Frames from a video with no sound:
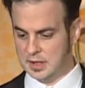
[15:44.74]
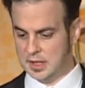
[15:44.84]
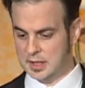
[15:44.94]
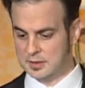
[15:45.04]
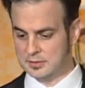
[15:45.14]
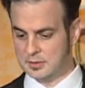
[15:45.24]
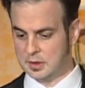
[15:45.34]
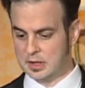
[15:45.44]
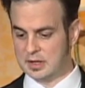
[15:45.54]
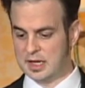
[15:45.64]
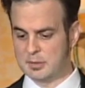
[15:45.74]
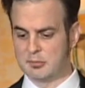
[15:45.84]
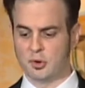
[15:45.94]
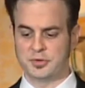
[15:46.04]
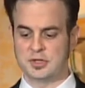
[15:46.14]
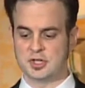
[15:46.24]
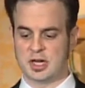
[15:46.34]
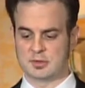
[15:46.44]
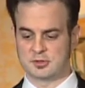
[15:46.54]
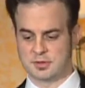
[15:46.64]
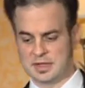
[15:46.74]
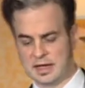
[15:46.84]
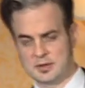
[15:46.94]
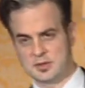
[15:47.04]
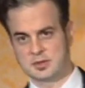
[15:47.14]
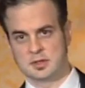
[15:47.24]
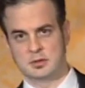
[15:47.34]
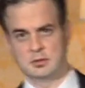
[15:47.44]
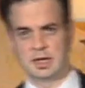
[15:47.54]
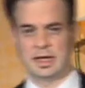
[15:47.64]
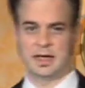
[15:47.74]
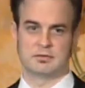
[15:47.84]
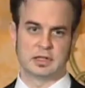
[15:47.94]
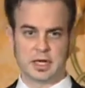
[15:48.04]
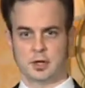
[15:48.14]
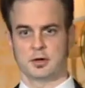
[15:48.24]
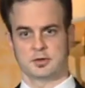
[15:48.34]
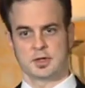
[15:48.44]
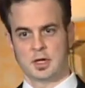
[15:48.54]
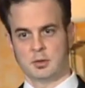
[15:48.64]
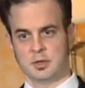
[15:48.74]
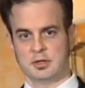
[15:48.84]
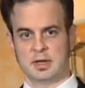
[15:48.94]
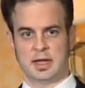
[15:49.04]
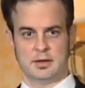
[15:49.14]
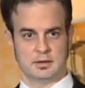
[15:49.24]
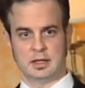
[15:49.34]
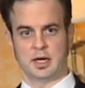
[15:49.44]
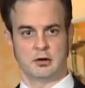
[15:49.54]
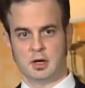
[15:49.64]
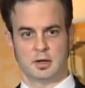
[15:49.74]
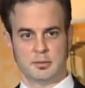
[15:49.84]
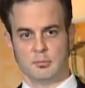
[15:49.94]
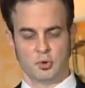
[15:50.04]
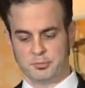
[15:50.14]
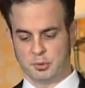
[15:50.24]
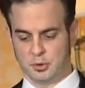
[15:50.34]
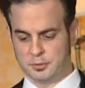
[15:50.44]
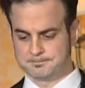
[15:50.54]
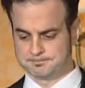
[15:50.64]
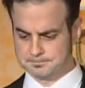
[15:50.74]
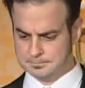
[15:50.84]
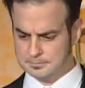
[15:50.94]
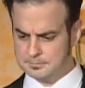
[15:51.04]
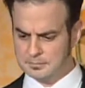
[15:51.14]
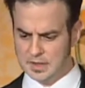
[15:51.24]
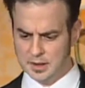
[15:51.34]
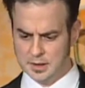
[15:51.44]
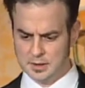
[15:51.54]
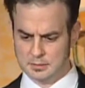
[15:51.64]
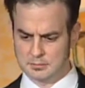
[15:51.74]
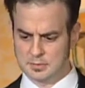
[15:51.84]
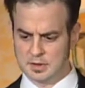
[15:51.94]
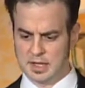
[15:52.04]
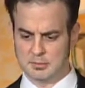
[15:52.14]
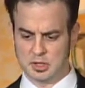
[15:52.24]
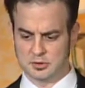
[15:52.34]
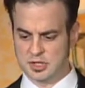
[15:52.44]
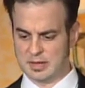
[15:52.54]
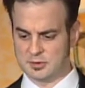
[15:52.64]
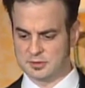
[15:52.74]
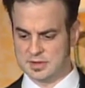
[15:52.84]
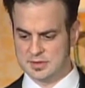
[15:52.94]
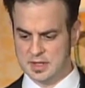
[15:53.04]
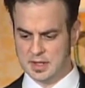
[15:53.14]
And KML multi-geometry allows you to have layers where you can layer on multiple KML geometries,